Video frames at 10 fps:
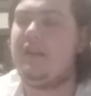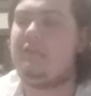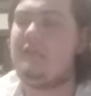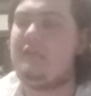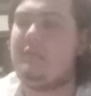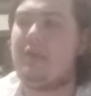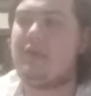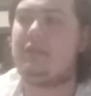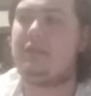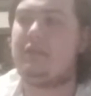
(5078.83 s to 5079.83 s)
Maybe
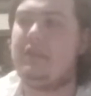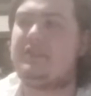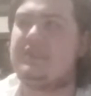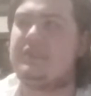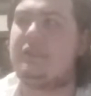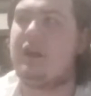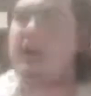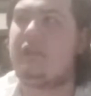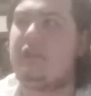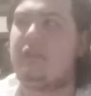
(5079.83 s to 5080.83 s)
Rocket will get his little
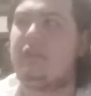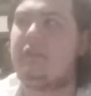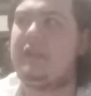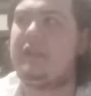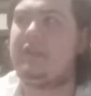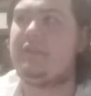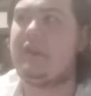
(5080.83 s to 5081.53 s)
otter girlfriend like from the